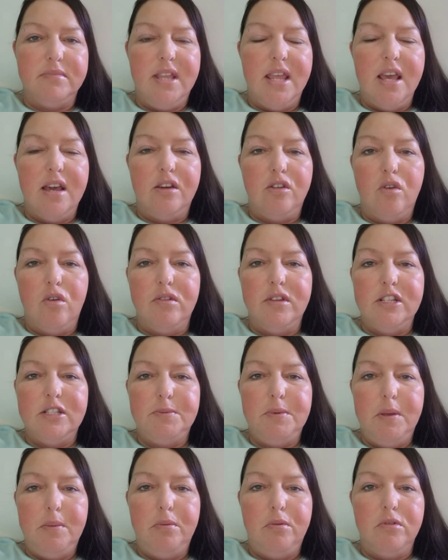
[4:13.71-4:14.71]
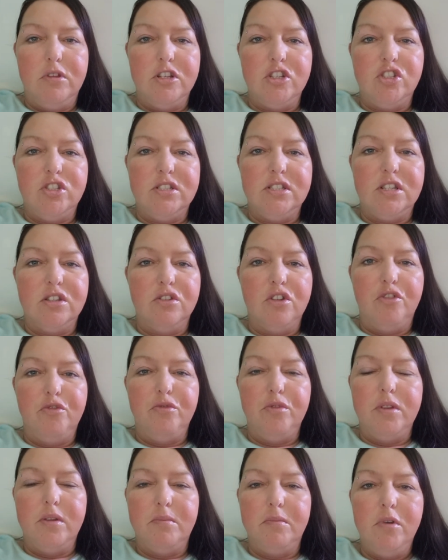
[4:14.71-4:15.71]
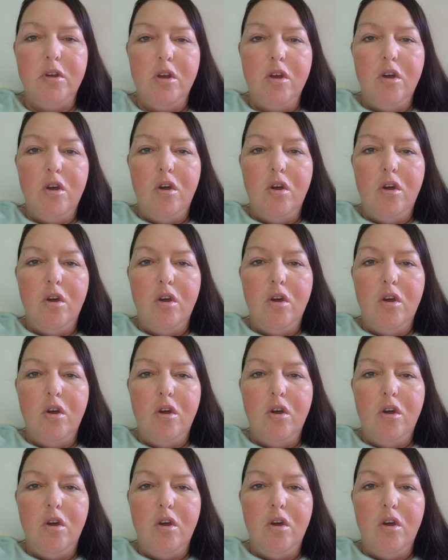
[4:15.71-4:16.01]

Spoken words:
telling all these people that she's in love with him.